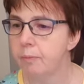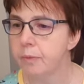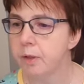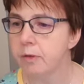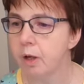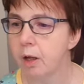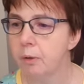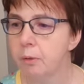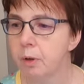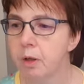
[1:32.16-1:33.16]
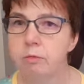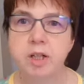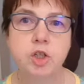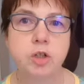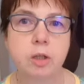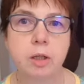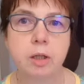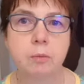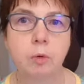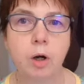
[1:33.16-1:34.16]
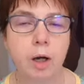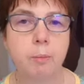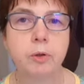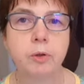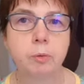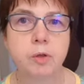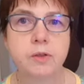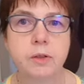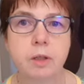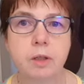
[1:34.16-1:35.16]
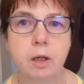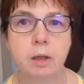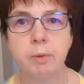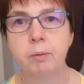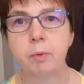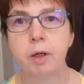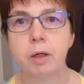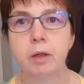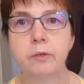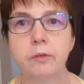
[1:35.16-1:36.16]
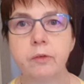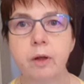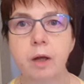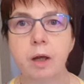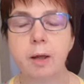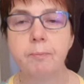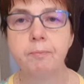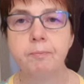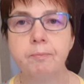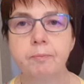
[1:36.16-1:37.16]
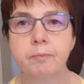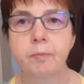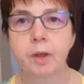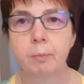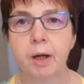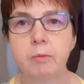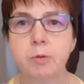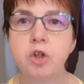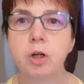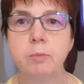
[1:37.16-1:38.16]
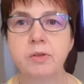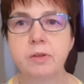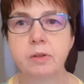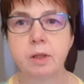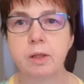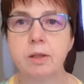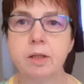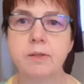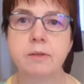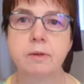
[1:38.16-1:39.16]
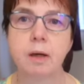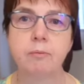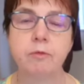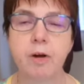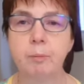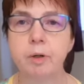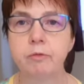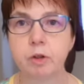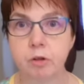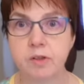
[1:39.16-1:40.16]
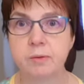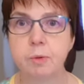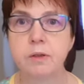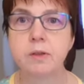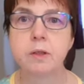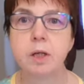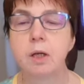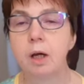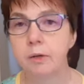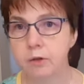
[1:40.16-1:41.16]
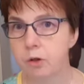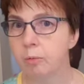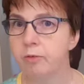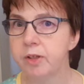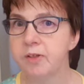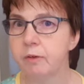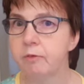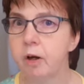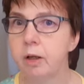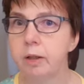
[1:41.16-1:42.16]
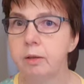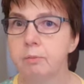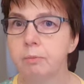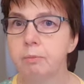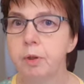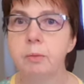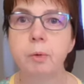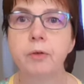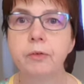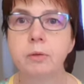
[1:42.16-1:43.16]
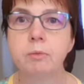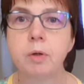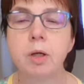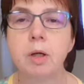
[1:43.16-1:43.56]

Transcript: So originally what happened was that I made my aunt a pair of pyjamas in this fabric for Christmas, and the top fits her fine, but the bottom